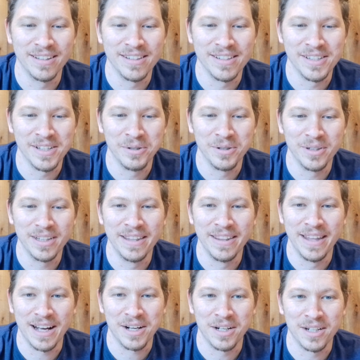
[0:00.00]
so in
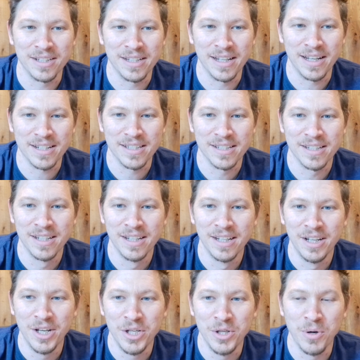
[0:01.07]
that context,
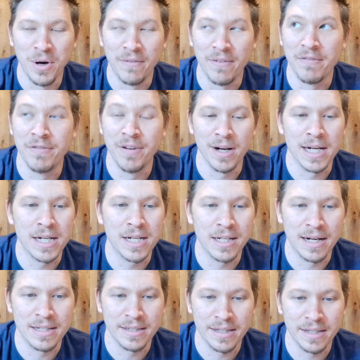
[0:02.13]
you have a very good
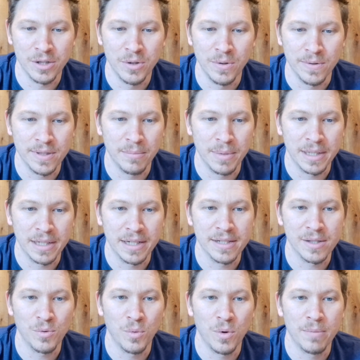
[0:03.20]
idea who somebody is
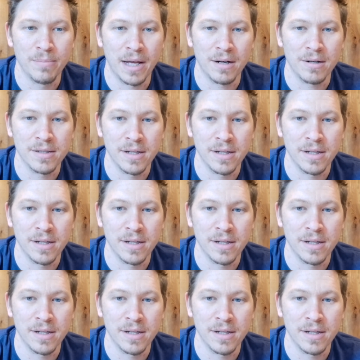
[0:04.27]
and what matters to